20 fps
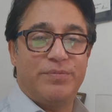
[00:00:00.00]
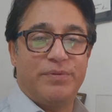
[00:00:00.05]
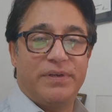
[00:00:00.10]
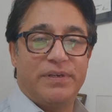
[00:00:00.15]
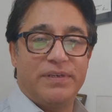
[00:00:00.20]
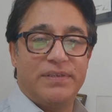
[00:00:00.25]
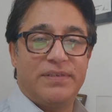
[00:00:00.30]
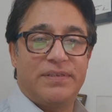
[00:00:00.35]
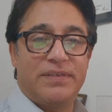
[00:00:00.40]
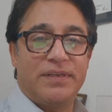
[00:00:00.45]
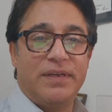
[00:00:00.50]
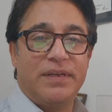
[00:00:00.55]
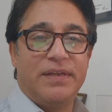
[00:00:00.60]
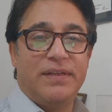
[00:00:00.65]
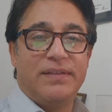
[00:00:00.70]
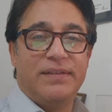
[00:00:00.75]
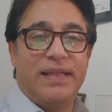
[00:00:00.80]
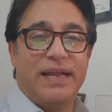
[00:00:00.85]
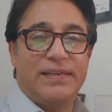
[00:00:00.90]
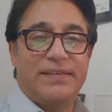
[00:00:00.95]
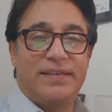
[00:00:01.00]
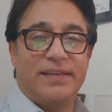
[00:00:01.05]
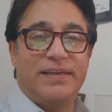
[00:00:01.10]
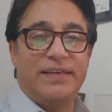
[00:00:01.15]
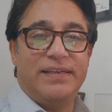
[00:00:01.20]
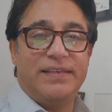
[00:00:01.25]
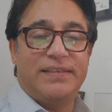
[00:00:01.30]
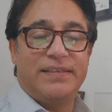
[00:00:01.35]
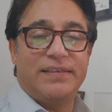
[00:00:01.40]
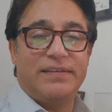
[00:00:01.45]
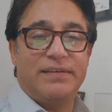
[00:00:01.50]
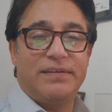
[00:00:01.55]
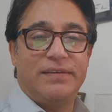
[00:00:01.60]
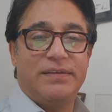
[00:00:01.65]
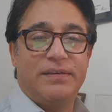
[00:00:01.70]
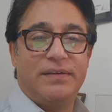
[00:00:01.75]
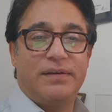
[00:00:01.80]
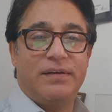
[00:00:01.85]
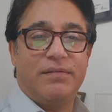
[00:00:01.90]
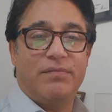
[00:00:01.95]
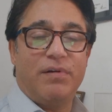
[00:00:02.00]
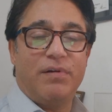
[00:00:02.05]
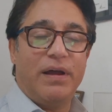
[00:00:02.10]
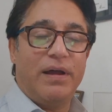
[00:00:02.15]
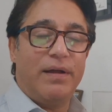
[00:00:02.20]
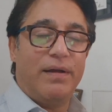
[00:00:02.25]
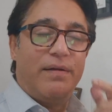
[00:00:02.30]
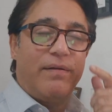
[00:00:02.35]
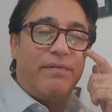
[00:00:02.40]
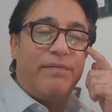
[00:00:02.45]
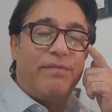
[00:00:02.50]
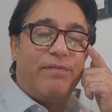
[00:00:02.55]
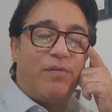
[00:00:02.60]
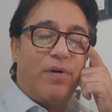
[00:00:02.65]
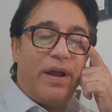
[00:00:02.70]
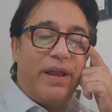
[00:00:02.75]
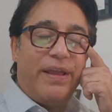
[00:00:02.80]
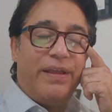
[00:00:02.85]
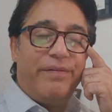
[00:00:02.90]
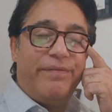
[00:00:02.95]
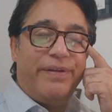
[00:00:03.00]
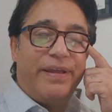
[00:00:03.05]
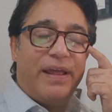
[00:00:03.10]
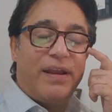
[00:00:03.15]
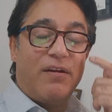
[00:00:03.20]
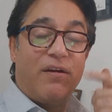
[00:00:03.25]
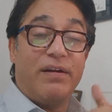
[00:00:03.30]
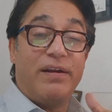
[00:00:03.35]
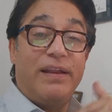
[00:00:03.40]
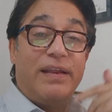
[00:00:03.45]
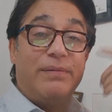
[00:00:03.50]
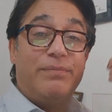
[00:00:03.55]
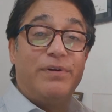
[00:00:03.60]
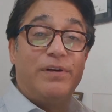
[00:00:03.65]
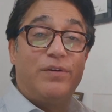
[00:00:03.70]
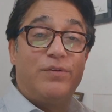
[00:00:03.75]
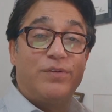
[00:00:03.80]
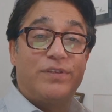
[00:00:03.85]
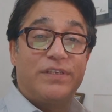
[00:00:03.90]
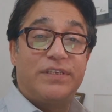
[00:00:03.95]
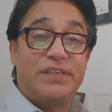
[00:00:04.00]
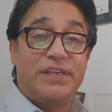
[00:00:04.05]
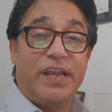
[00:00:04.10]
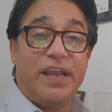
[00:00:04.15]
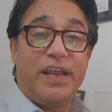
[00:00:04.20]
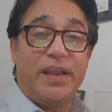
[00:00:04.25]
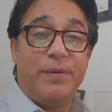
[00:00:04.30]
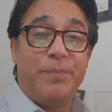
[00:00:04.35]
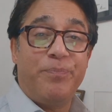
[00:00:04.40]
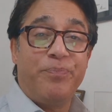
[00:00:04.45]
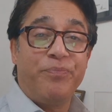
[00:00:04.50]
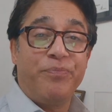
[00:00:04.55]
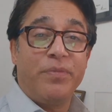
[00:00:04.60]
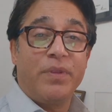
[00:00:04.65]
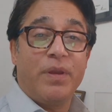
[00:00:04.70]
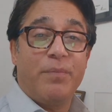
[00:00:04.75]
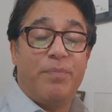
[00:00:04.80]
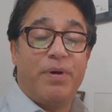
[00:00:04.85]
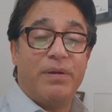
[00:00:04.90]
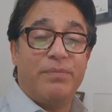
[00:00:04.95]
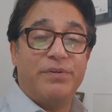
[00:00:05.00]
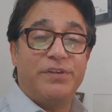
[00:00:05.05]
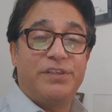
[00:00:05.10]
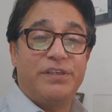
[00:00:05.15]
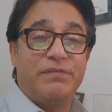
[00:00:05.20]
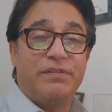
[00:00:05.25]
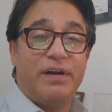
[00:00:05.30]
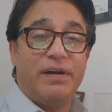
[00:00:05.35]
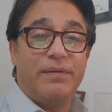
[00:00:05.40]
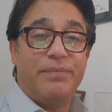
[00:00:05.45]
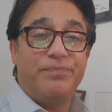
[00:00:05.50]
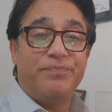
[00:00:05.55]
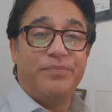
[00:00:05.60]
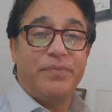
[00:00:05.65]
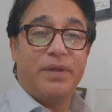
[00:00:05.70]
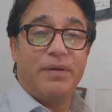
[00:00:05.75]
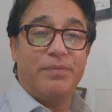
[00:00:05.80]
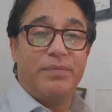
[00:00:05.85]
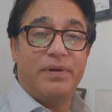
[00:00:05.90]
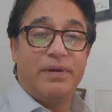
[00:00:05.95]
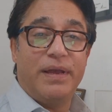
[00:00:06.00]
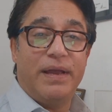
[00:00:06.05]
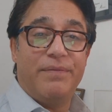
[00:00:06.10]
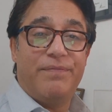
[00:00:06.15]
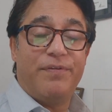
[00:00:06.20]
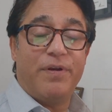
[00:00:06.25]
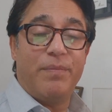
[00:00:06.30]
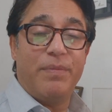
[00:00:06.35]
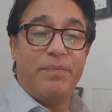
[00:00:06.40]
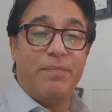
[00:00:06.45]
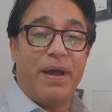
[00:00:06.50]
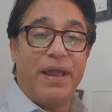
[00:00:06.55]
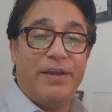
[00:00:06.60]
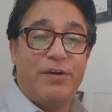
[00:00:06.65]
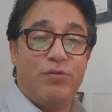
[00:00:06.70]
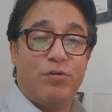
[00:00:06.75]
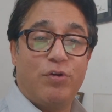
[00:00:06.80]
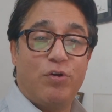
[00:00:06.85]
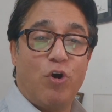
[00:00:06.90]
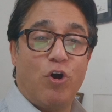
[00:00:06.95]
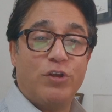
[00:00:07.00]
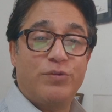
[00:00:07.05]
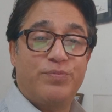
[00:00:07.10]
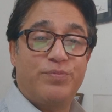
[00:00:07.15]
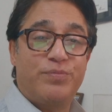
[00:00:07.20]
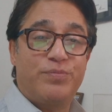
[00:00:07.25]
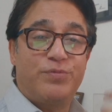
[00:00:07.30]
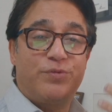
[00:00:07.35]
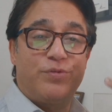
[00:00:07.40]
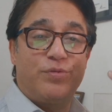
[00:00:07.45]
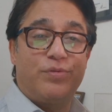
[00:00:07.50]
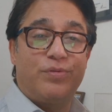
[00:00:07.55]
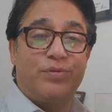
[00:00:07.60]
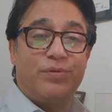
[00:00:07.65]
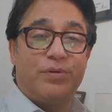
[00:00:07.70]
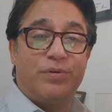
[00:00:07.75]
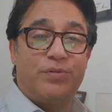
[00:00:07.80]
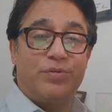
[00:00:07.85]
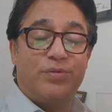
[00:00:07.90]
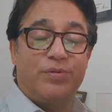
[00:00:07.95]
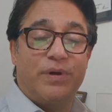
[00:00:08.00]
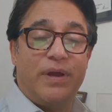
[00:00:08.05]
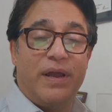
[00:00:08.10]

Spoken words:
Because that's the reason why we are not able to see Paramashiva from a microcosm to